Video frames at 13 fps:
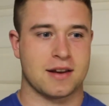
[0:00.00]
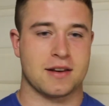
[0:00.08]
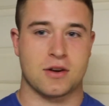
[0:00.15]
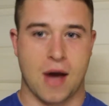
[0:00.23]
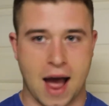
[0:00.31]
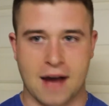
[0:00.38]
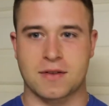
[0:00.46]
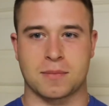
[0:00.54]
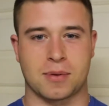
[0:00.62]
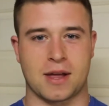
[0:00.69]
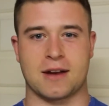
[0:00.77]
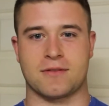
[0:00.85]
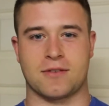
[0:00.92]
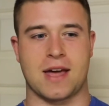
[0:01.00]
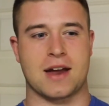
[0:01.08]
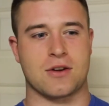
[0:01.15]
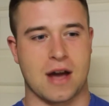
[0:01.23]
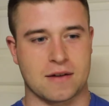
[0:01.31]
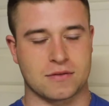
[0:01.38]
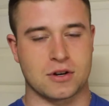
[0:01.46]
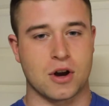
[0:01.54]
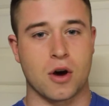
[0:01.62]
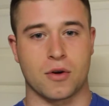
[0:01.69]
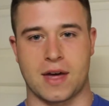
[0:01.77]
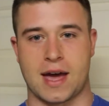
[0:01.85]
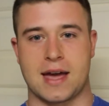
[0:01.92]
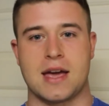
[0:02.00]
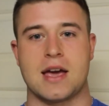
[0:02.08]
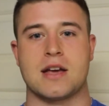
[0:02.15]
You have to plan for that, and you have to know that.